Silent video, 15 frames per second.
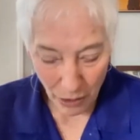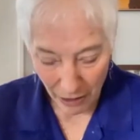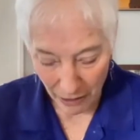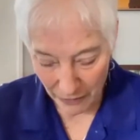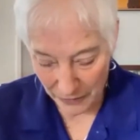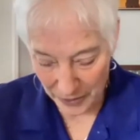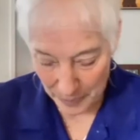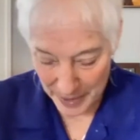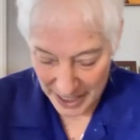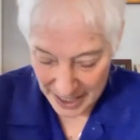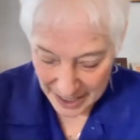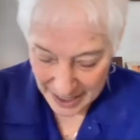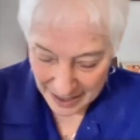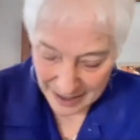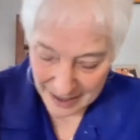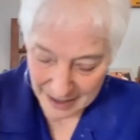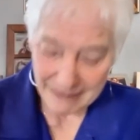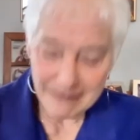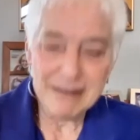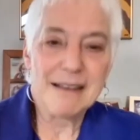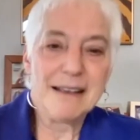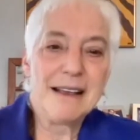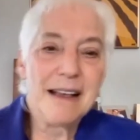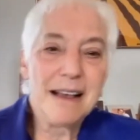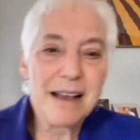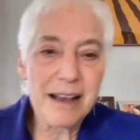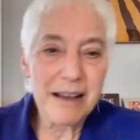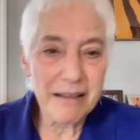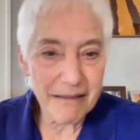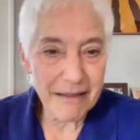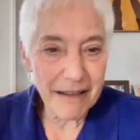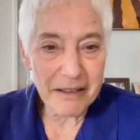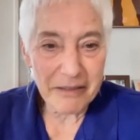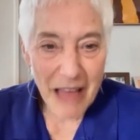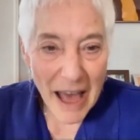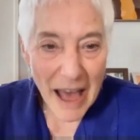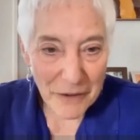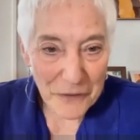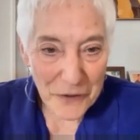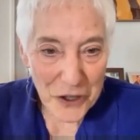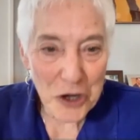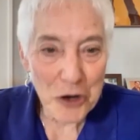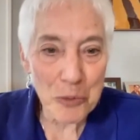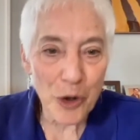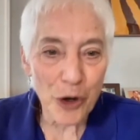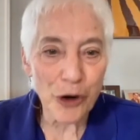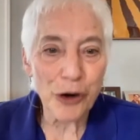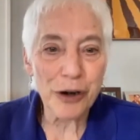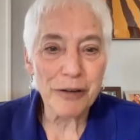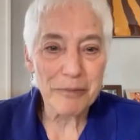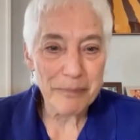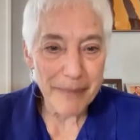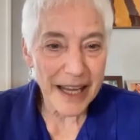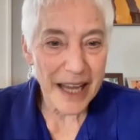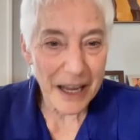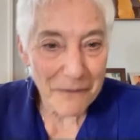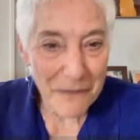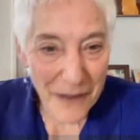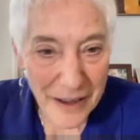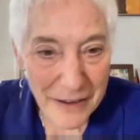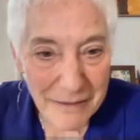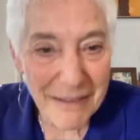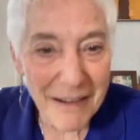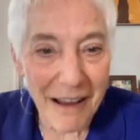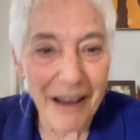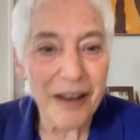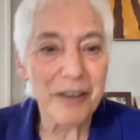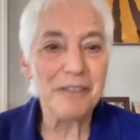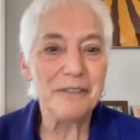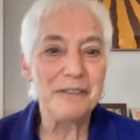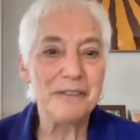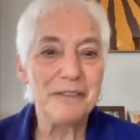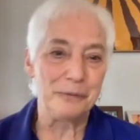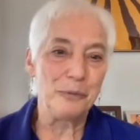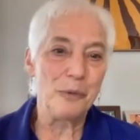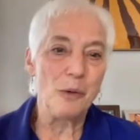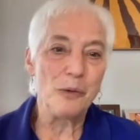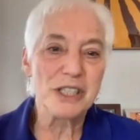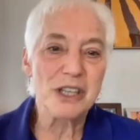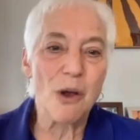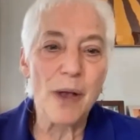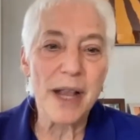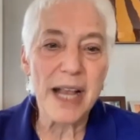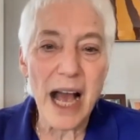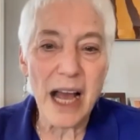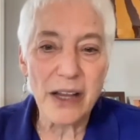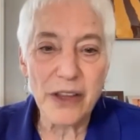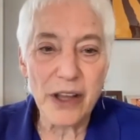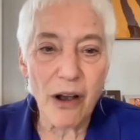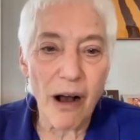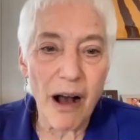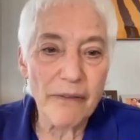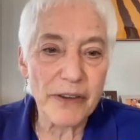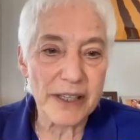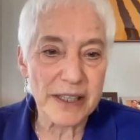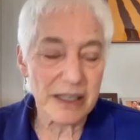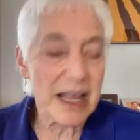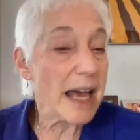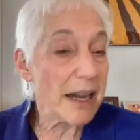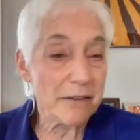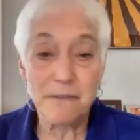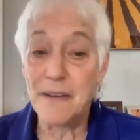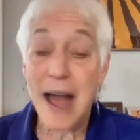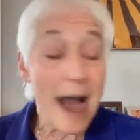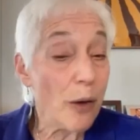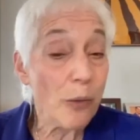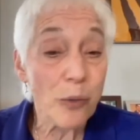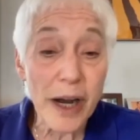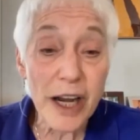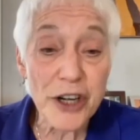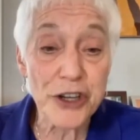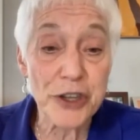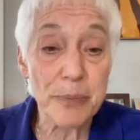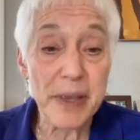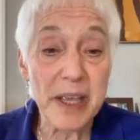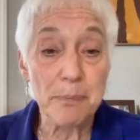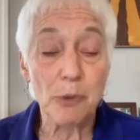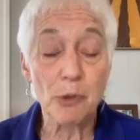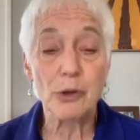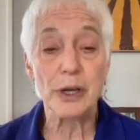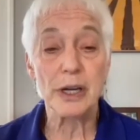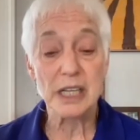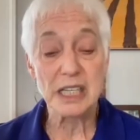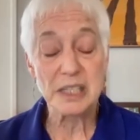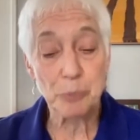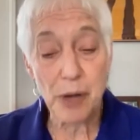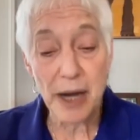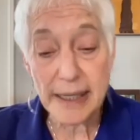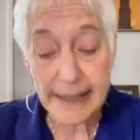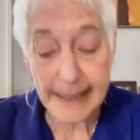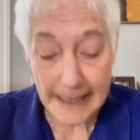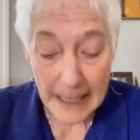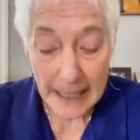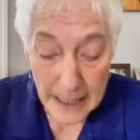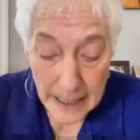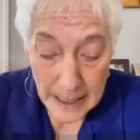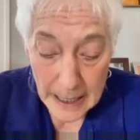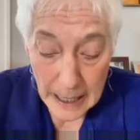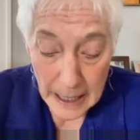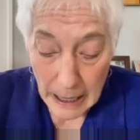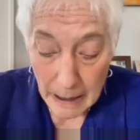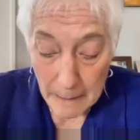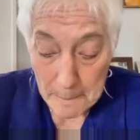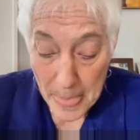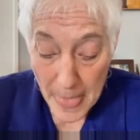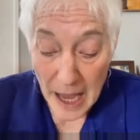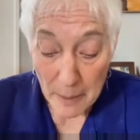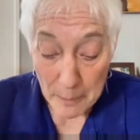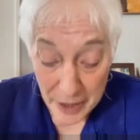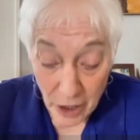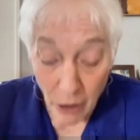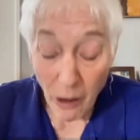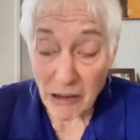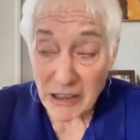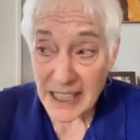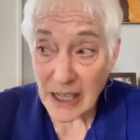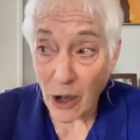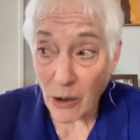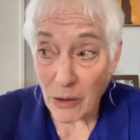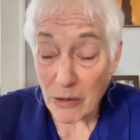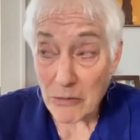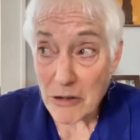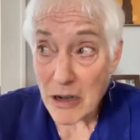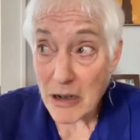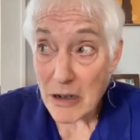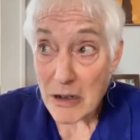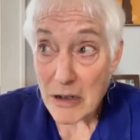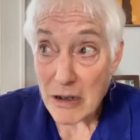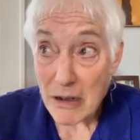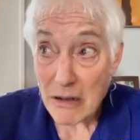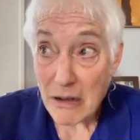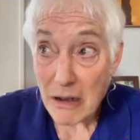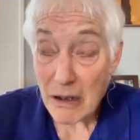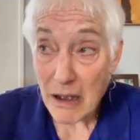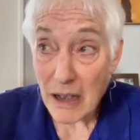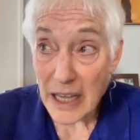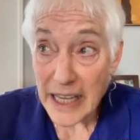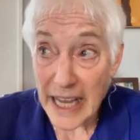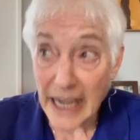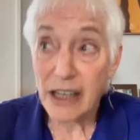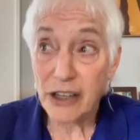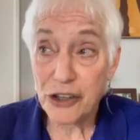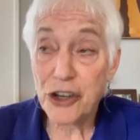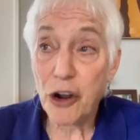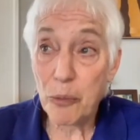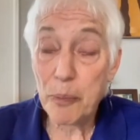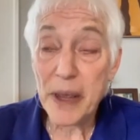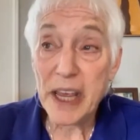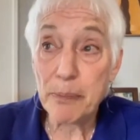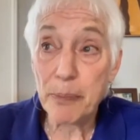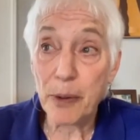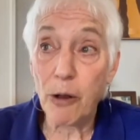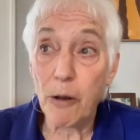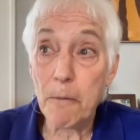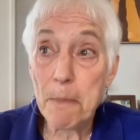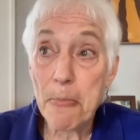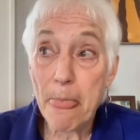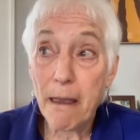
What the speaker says: of the media, a lot of humor, making fun of what was going on in the office, a lot of outrage that people could express, but also getting to know people